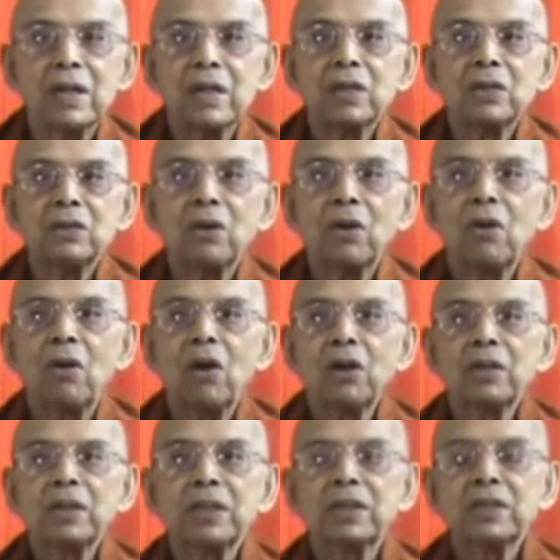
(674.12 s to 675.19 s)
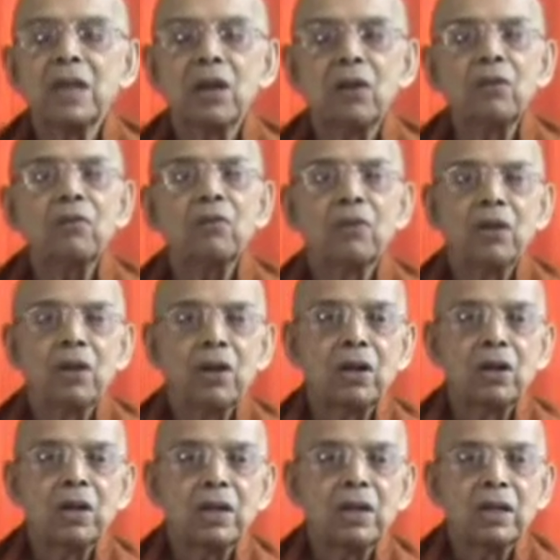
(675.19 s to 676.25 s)
So all these now,
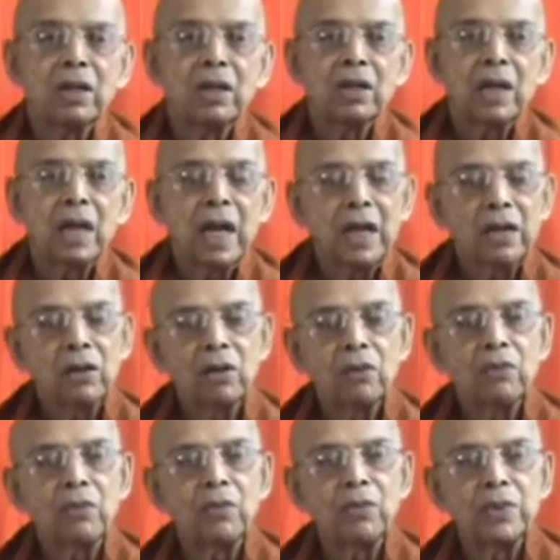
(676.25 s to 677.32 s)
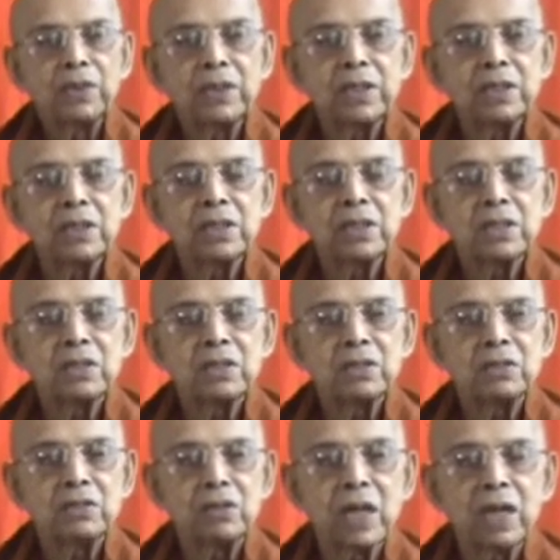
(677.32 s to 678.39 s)
along with this
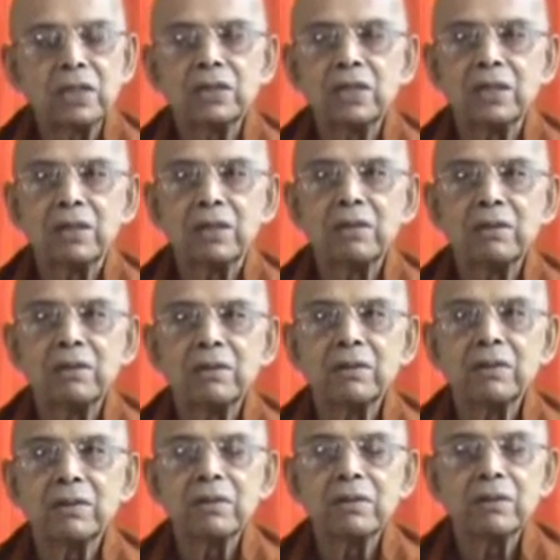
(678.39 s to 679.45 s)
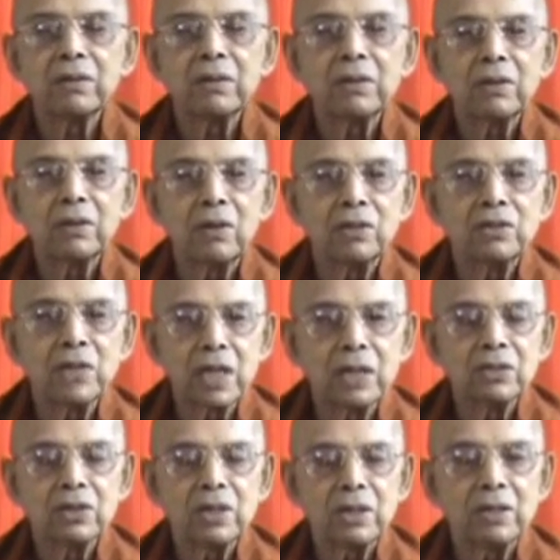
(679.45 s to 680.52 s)
conjunction
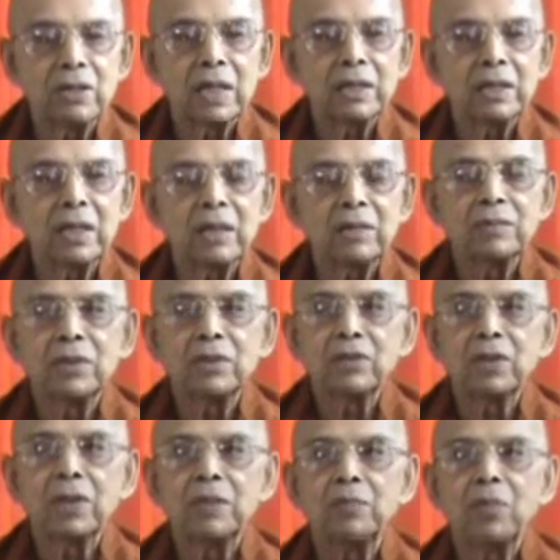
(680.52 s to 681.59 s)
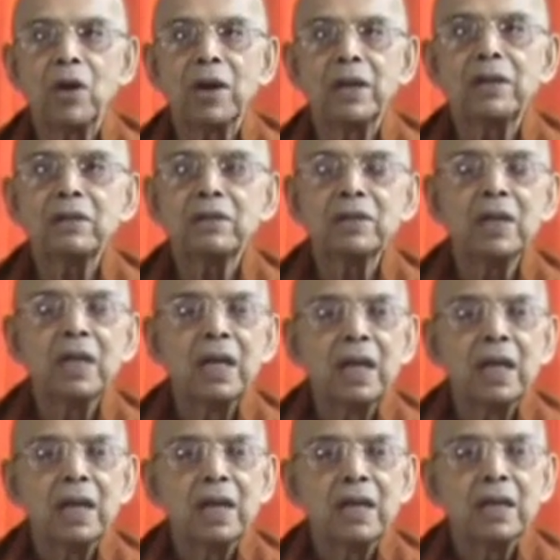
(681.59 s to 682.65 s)
of the 3 points,
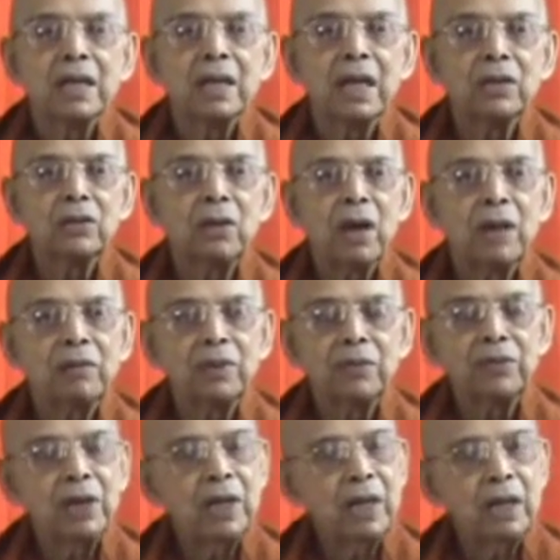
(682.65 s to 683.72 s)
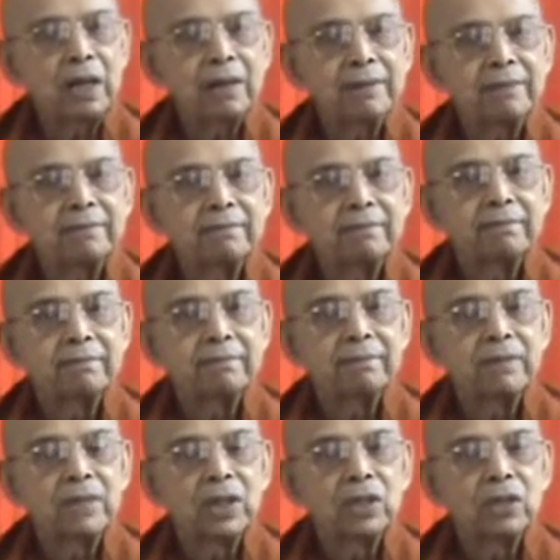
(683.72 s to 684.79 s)
now you have the feeling.
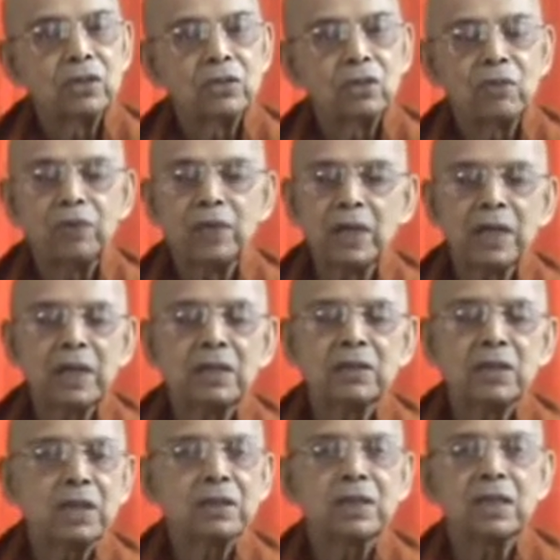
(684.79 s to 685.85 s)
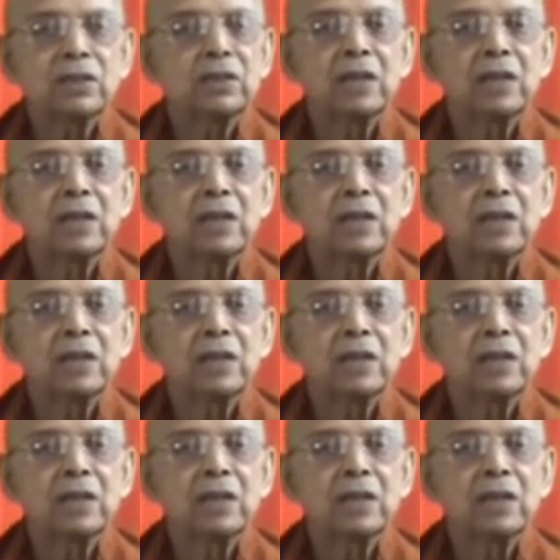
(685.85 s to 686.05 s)
So feeling just doesn't